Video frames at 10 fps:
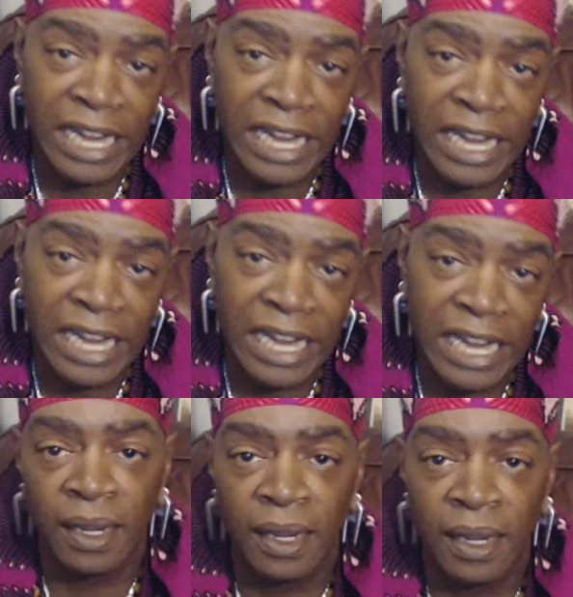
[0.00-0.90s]
which
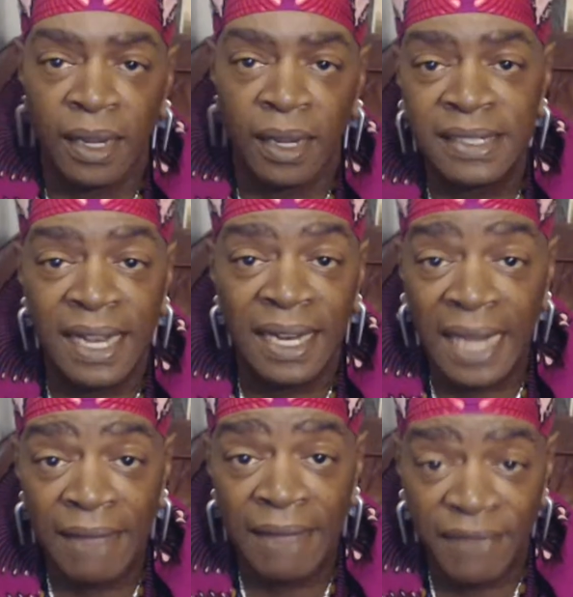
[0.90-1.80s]
is
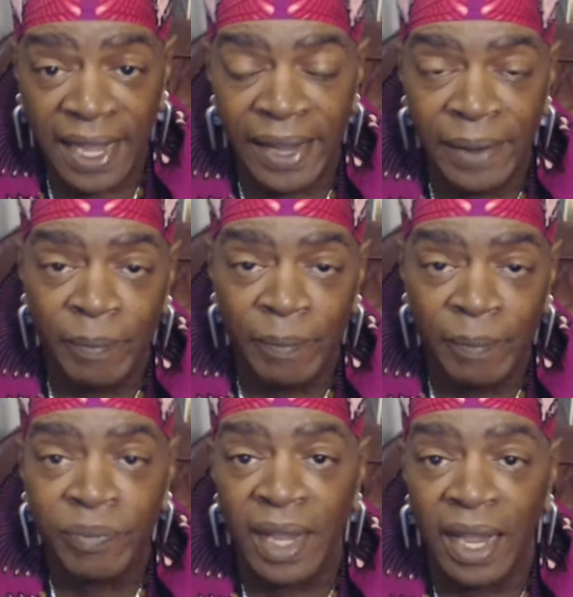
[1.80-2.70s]
the cleansing
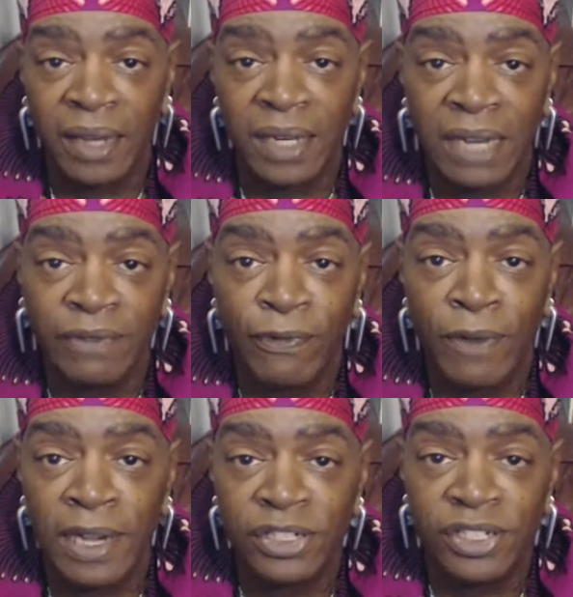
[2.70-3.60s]
lave
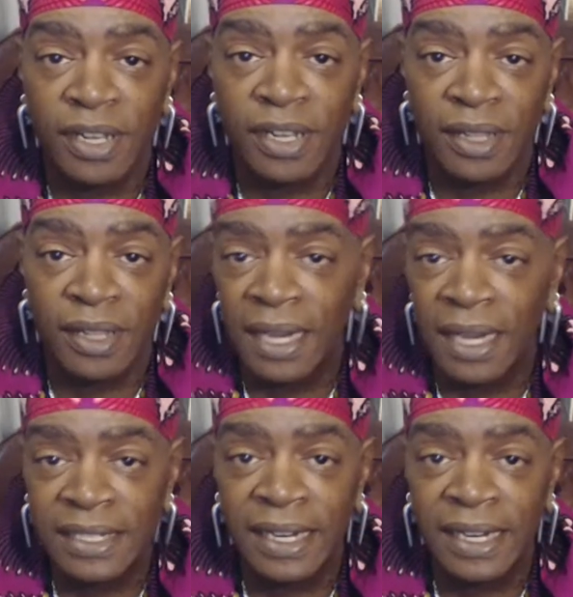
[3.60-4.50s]
in
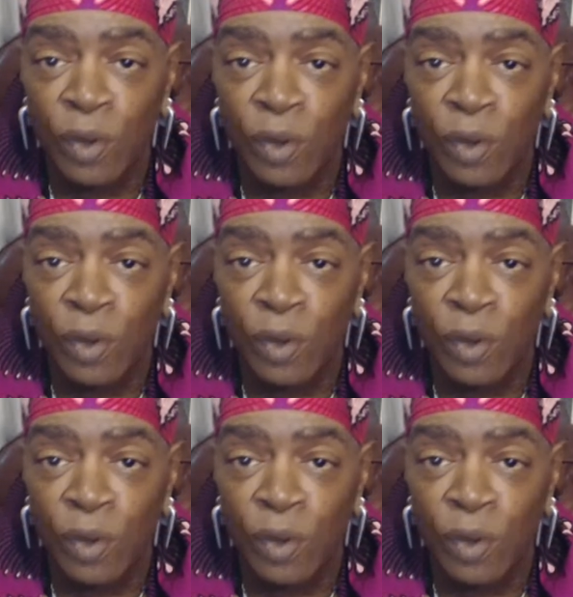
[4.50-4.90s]
French, the